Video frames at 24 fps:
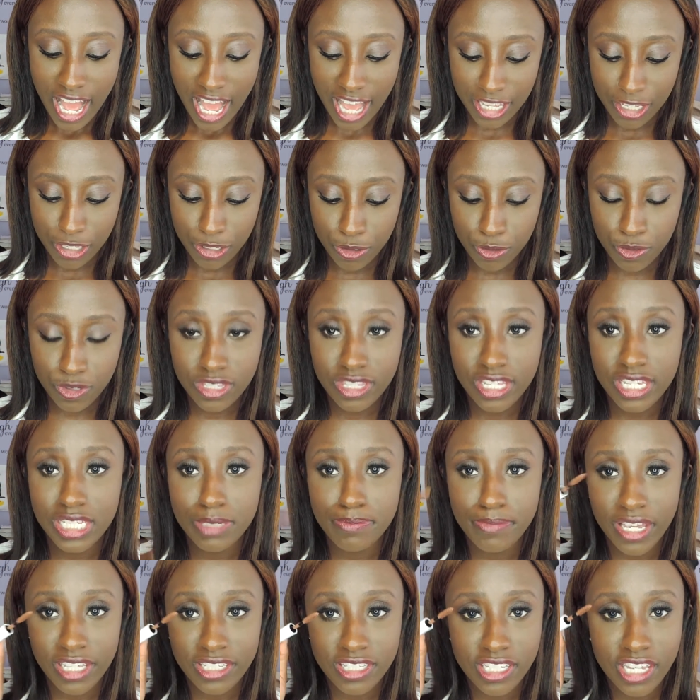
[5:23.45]
I use
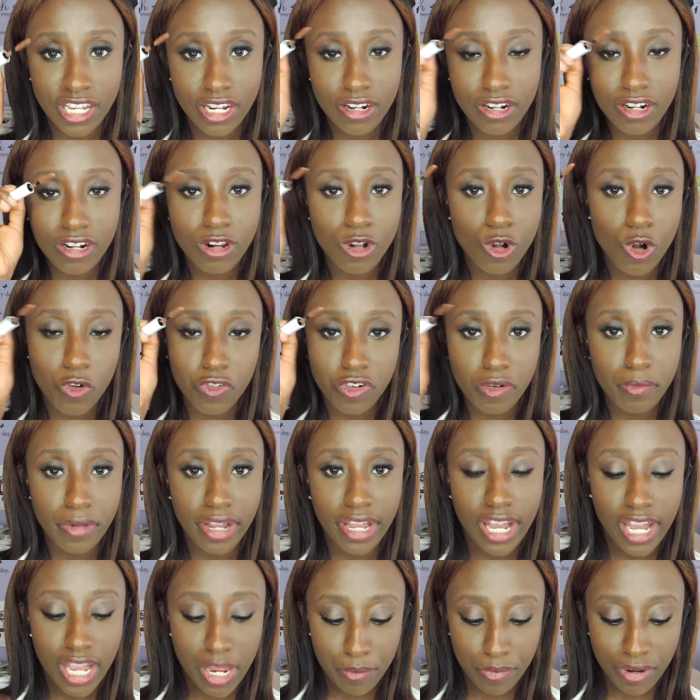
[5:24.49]
this mascara over
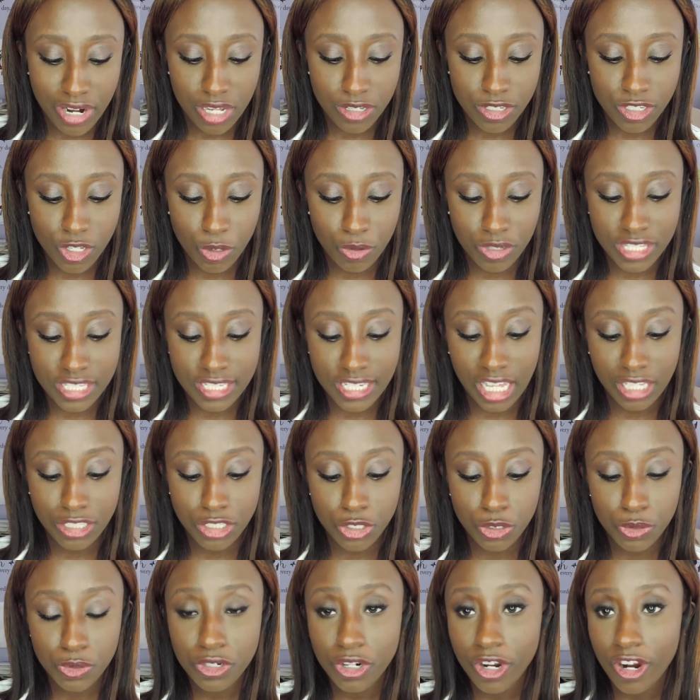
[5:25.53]
my eyebrows so it's
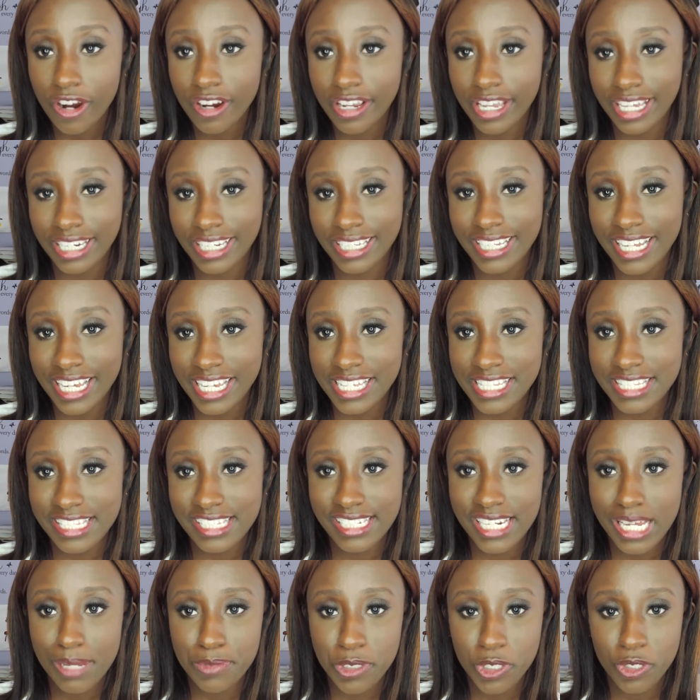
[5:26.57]
not too dark and it
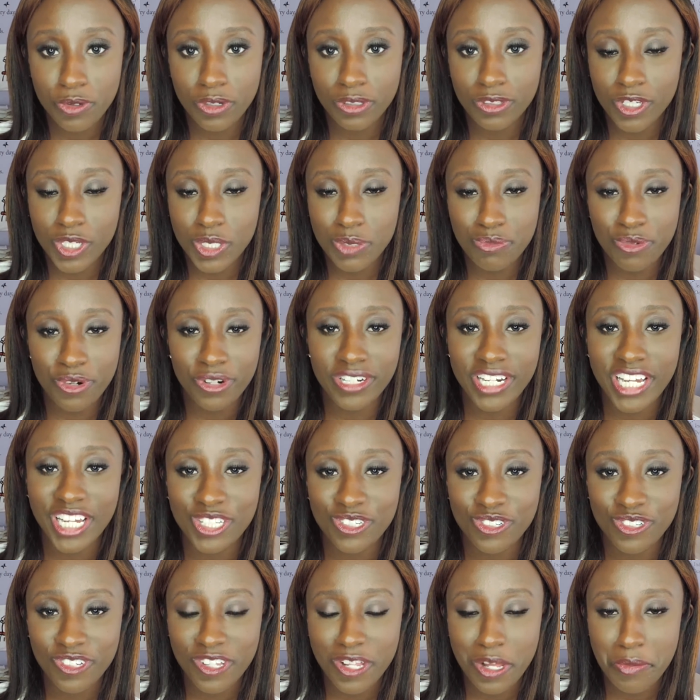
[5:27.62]
lightens it up so it looks more
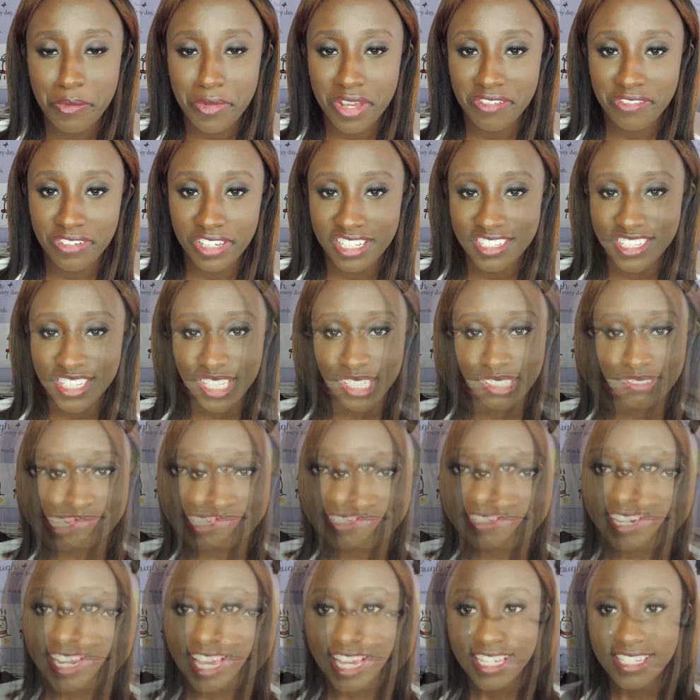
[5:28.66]
natural on my face.
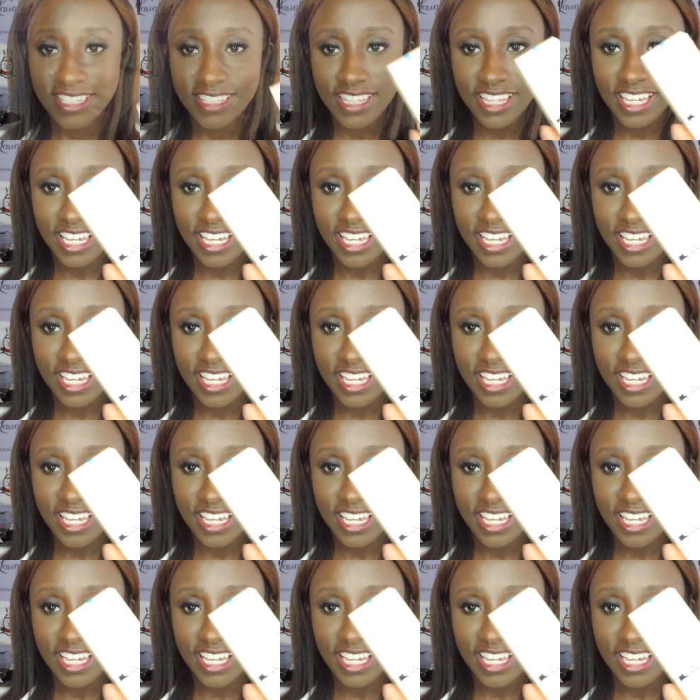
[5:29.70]
Next